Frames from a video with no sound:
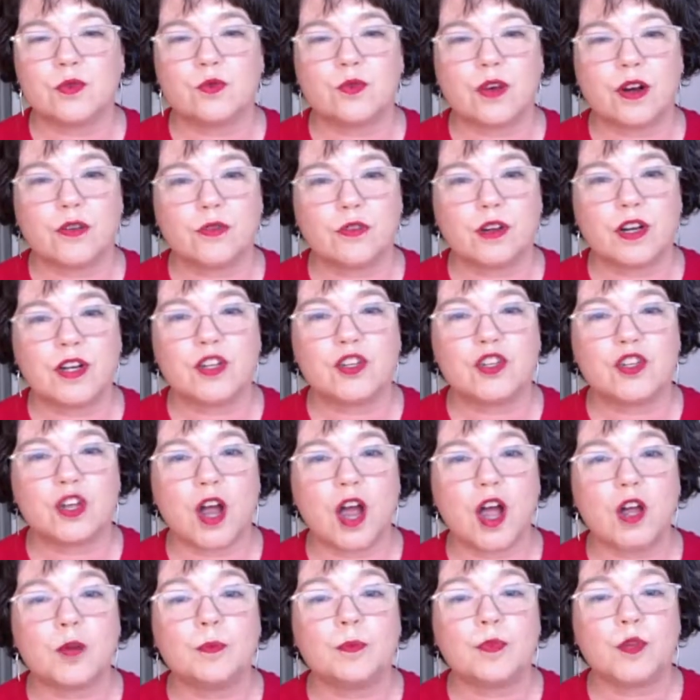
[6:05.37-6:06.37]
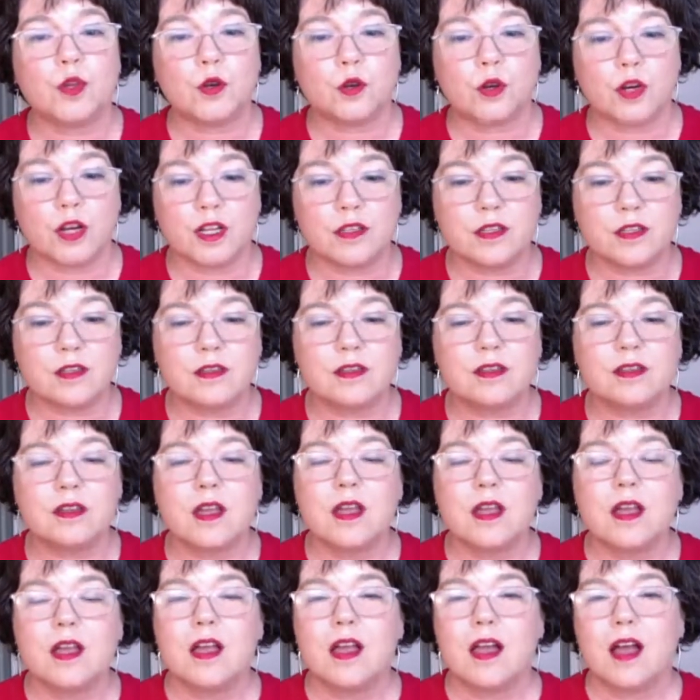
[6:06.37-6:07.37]
Reverend John Buehrens
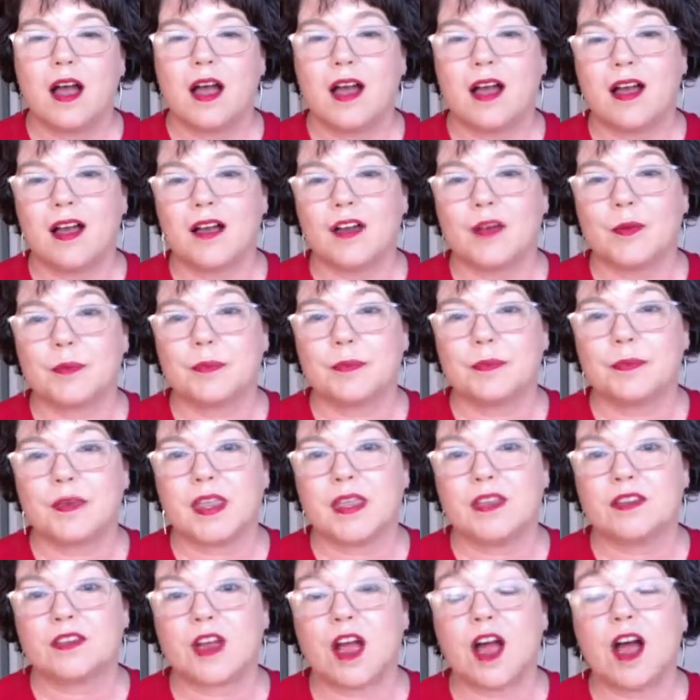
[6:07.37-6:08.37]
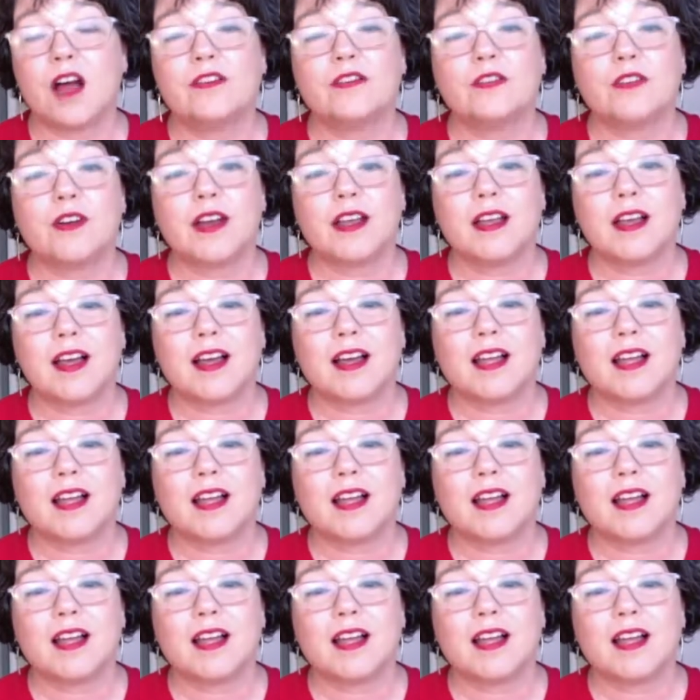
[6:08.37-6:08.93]
is offering a